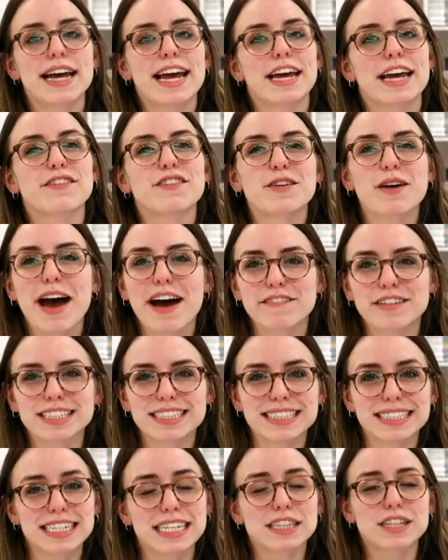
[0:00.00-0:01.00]
If you haven't
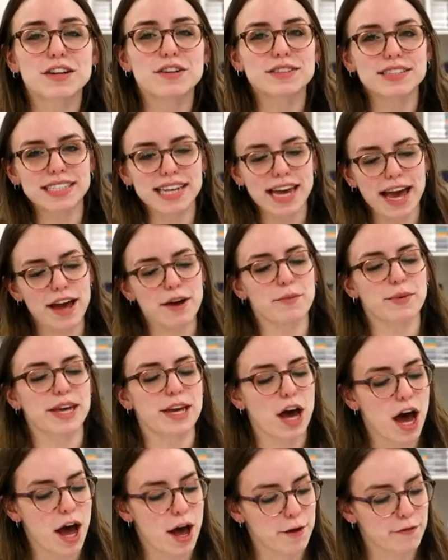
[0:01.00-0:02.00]
seen those yet, we
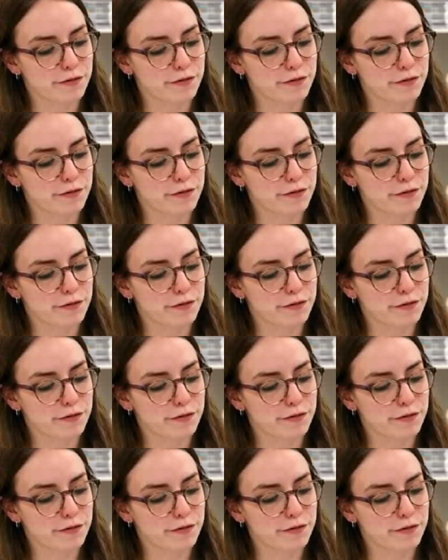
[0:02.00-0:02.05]
uh,